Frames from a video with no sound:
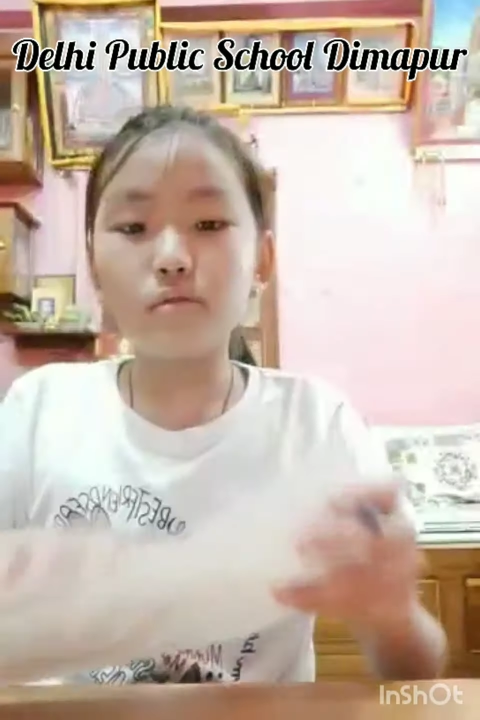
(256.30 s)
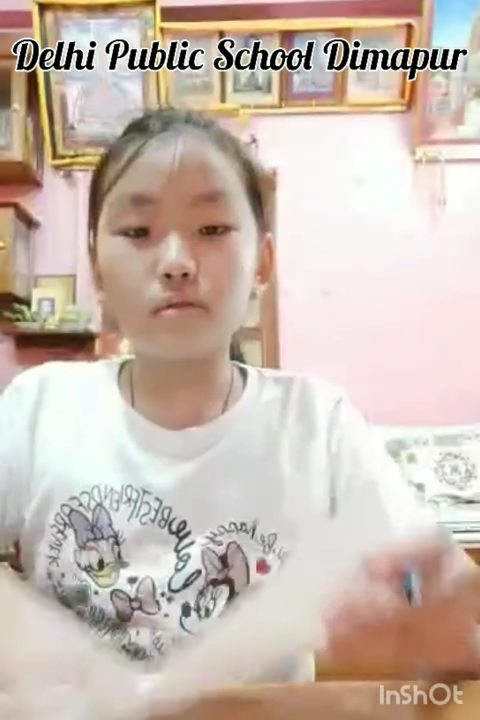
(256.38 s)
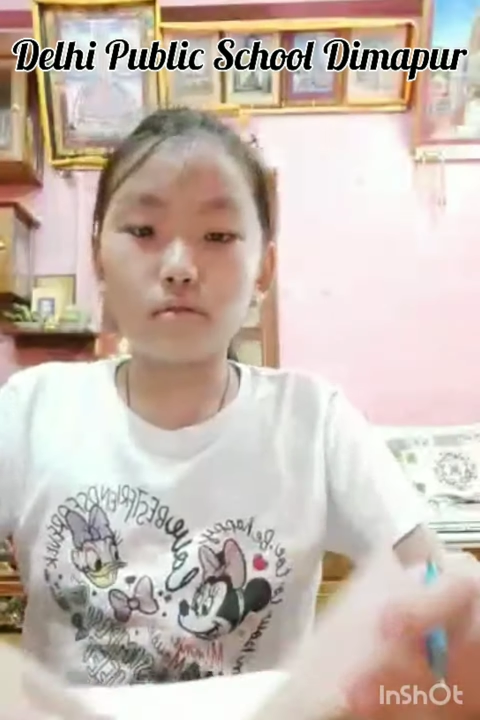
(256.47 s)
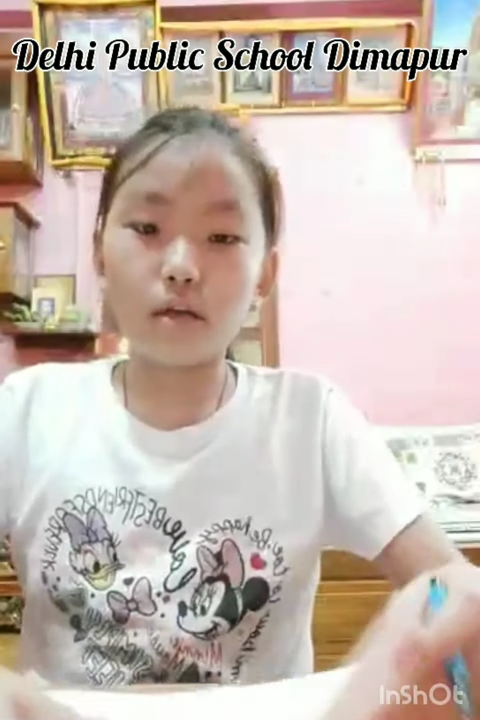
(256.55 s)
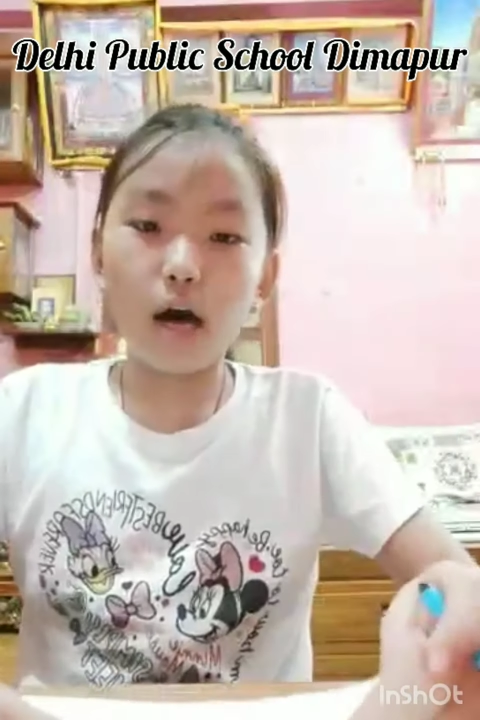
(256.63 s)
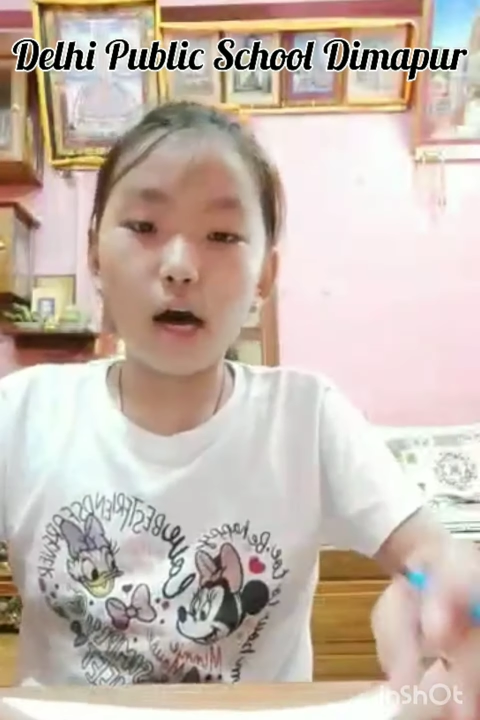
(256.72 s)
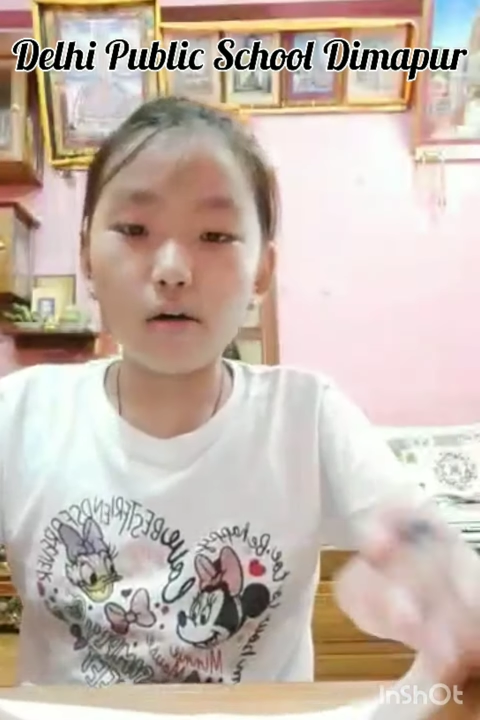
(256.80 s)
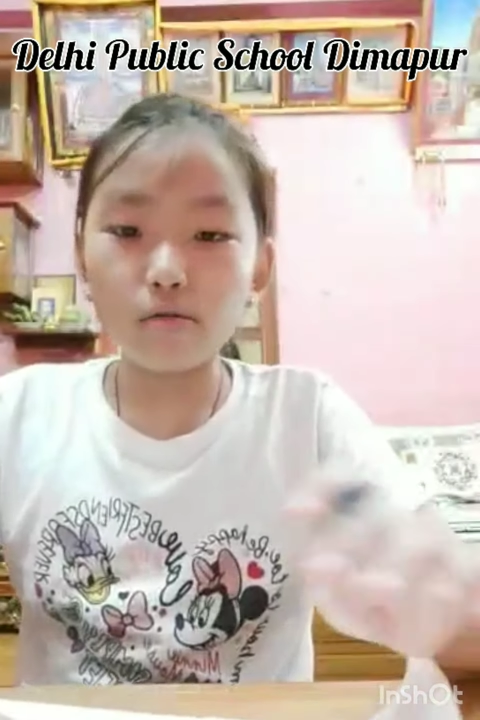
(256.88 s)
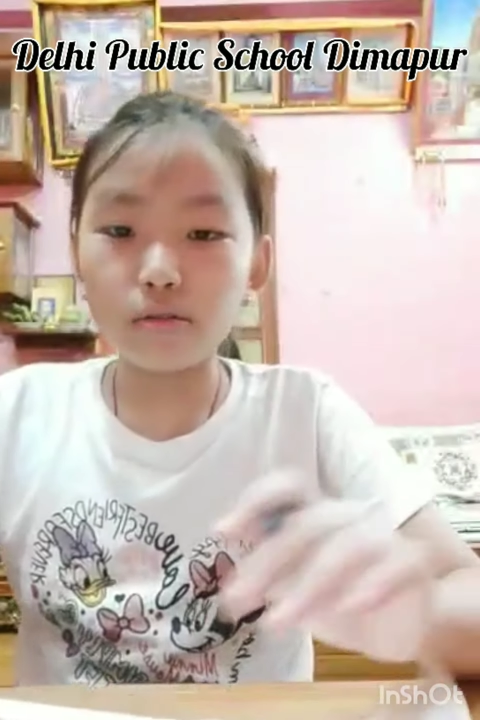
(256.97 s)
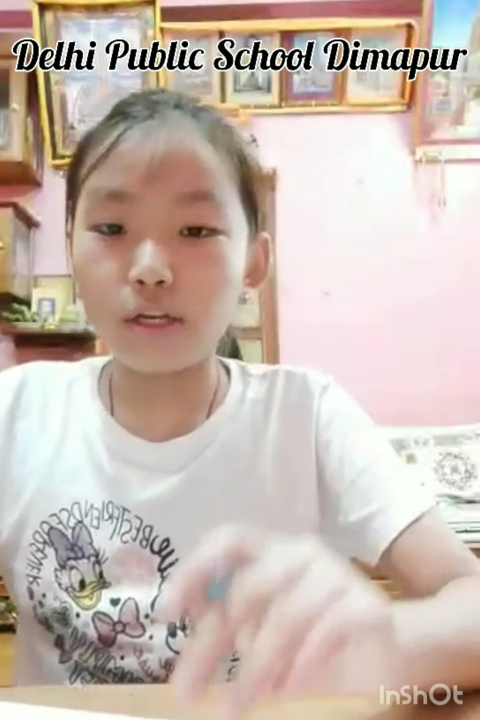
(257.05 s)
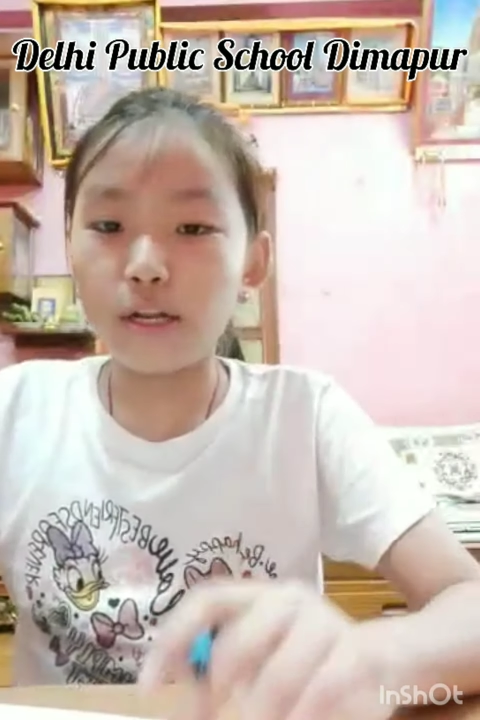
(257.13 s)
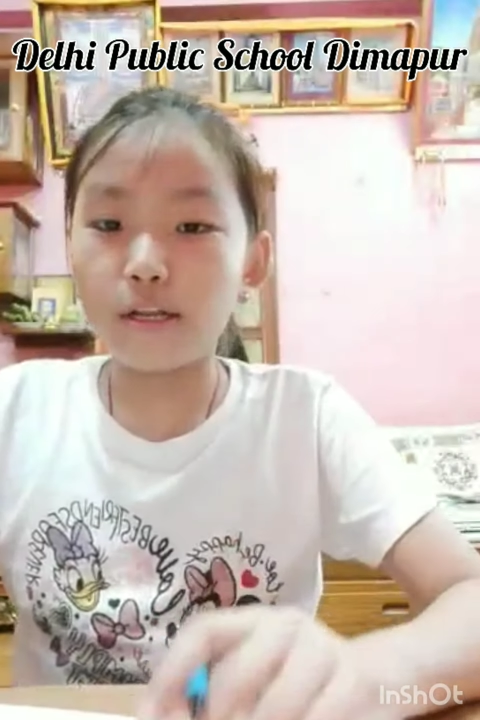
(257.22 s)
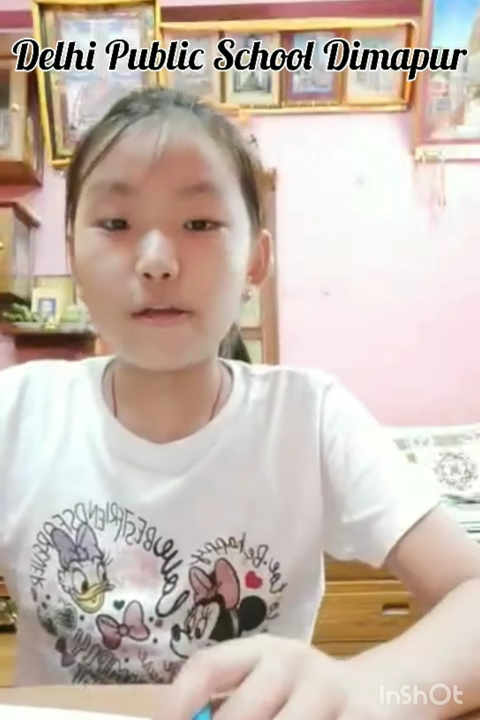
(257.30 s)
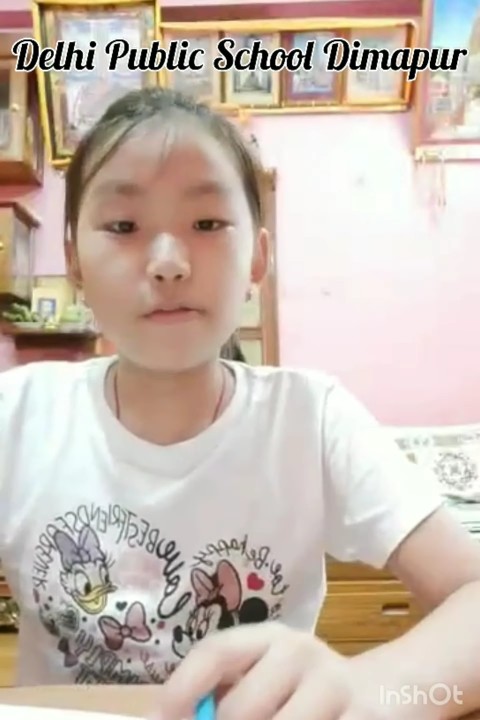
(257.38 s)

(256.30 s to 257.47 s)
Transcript: and thousands and